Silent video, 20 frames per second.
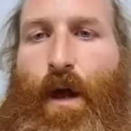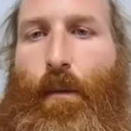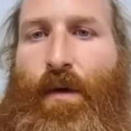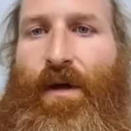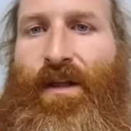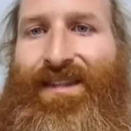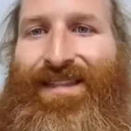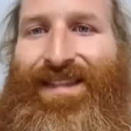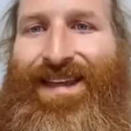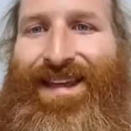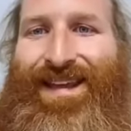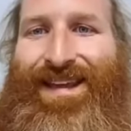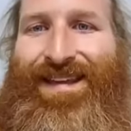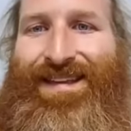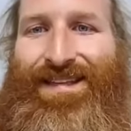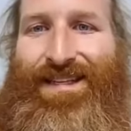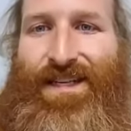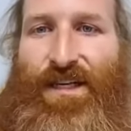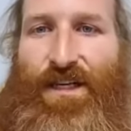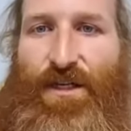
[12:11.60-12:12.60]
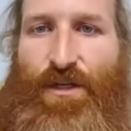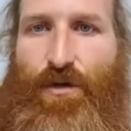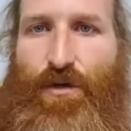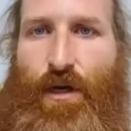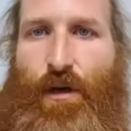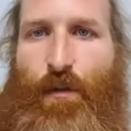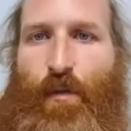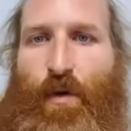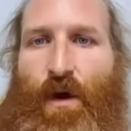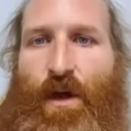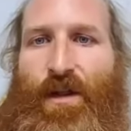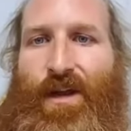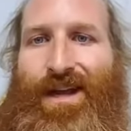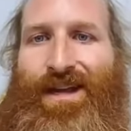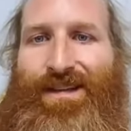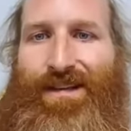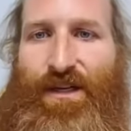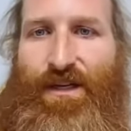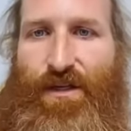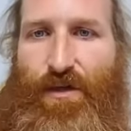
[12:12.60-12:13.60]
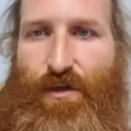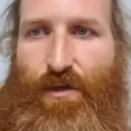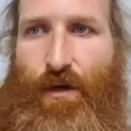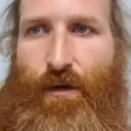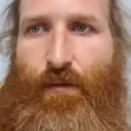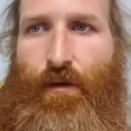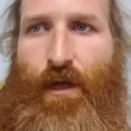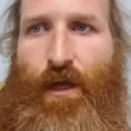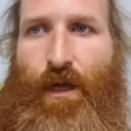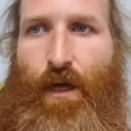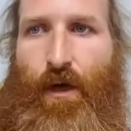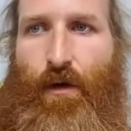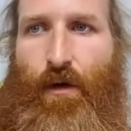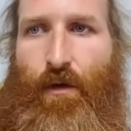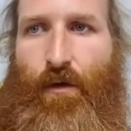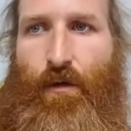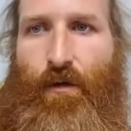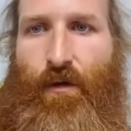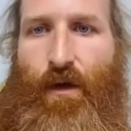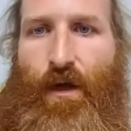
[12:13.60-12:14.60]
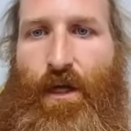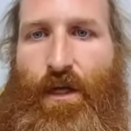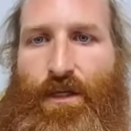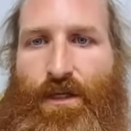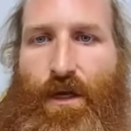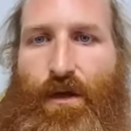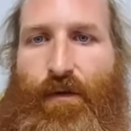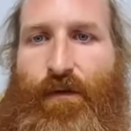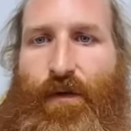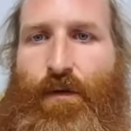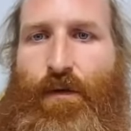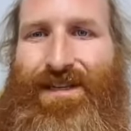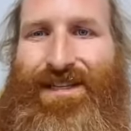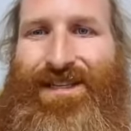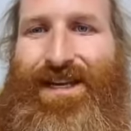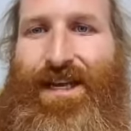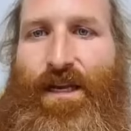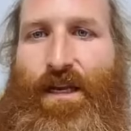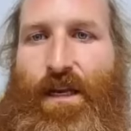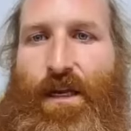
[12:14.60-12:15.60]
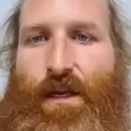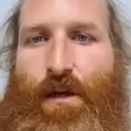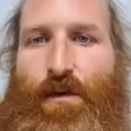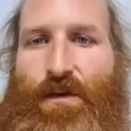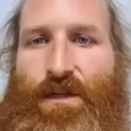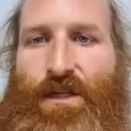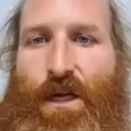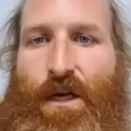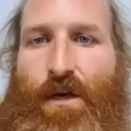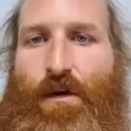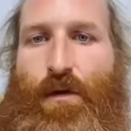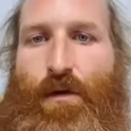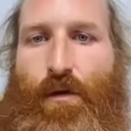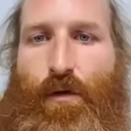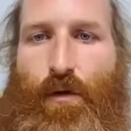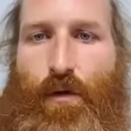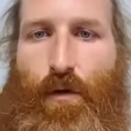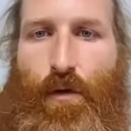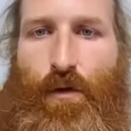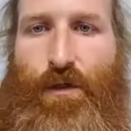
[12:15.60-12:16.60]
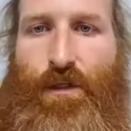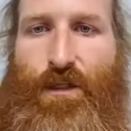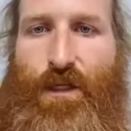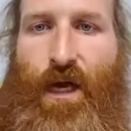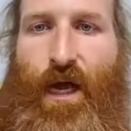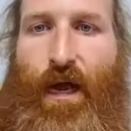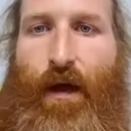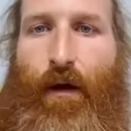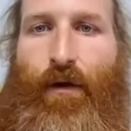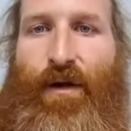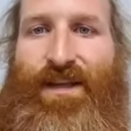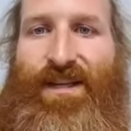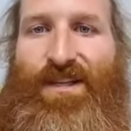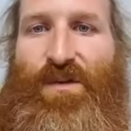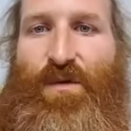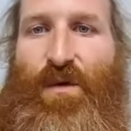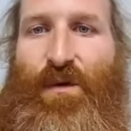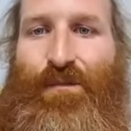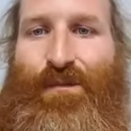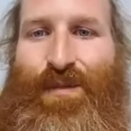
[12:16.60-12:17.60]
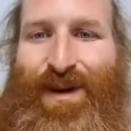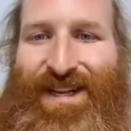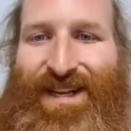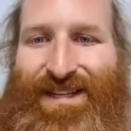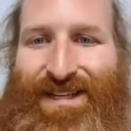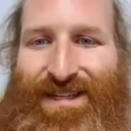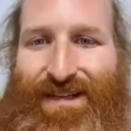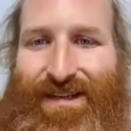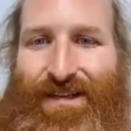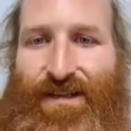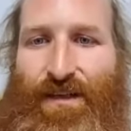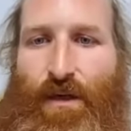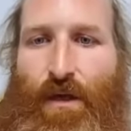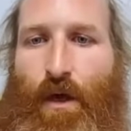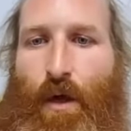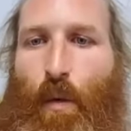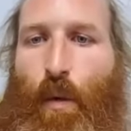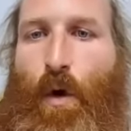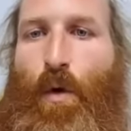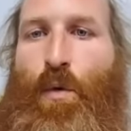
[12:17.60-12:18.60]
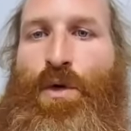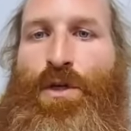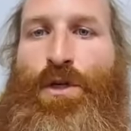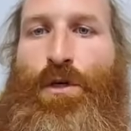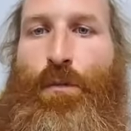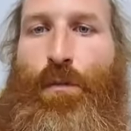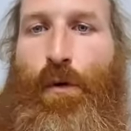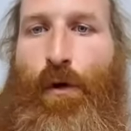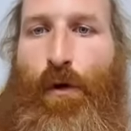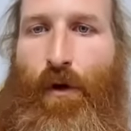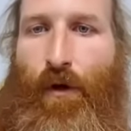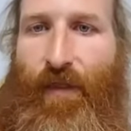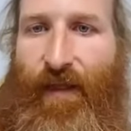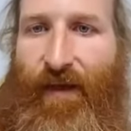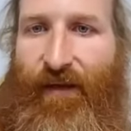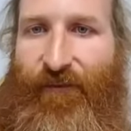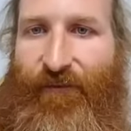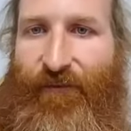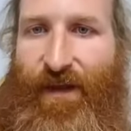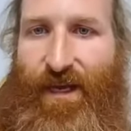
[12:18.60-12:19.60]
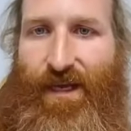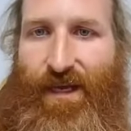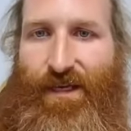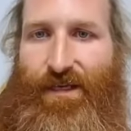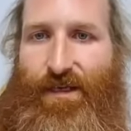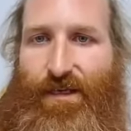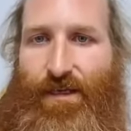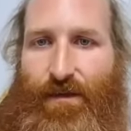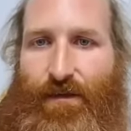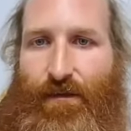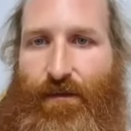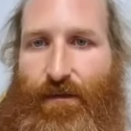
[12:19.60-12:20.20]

But think, it's extreme weather, it's extremely cold. So if you were sending your son or your daughter out into a blizzard, what would you put on their feet?